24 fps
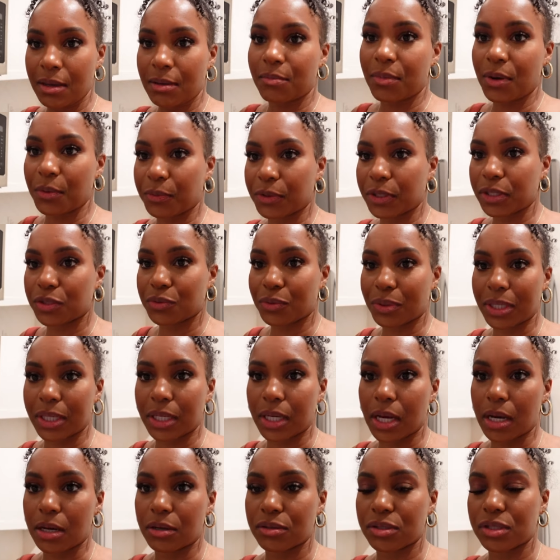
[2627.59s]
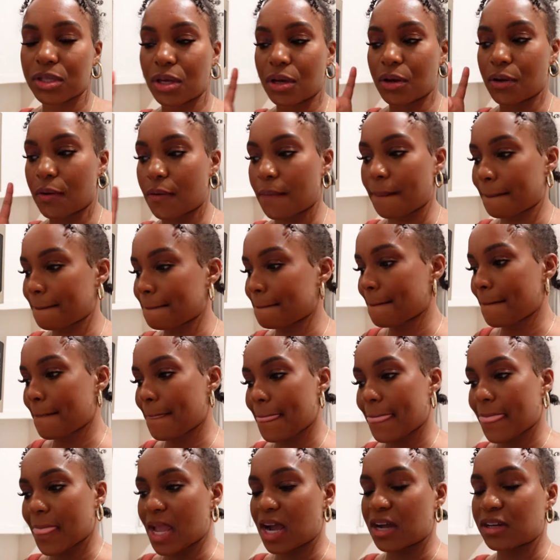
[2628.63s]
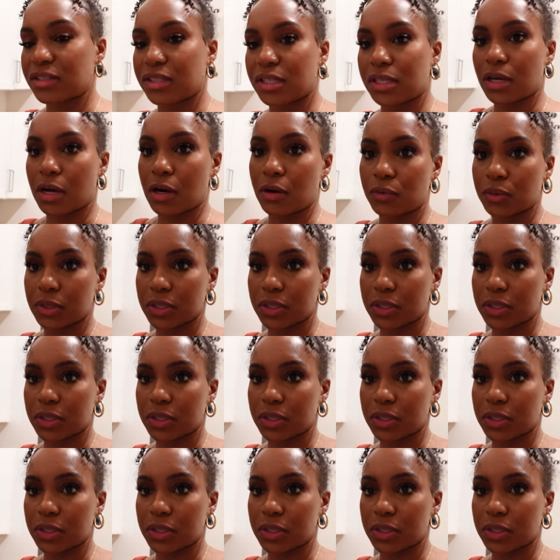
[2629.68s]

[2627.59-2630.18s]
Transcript: Memory's running out, so I'll see y'all